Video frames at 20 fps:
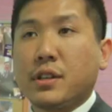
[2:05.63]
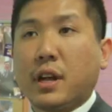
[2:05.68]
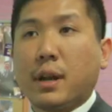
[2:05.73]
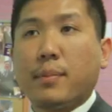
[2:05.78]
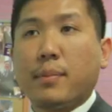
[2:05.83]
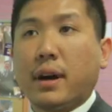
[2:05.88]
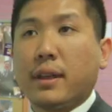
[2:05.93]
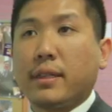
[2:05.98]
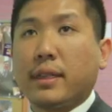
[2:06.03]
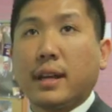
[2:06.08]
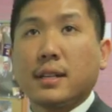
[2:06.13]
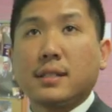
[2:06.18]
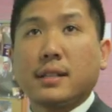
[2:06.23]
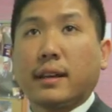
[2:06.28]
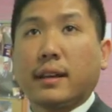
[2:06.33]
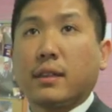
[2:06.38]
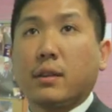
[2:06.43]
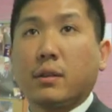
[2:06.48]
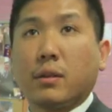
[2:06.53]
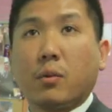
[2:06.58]
thought about things
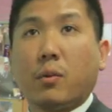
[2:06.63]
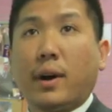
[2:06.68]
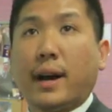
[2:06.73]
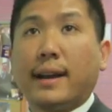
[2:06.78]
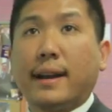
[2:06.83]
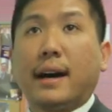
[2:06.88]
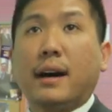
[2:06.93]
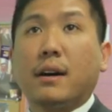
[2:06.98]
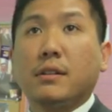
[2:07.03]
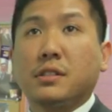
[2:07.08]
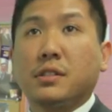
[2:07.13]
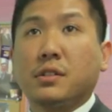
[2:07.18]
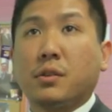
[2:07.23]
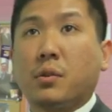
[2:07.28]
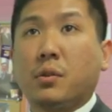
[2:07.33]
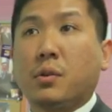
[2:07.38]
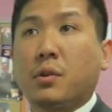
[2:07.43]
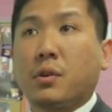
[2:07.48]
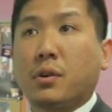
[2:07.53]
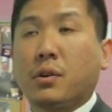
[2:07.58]
like the White House
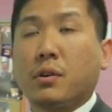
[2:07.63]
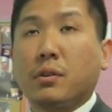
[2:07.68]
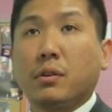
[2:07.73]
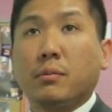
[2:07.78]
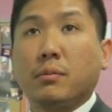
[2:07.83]
or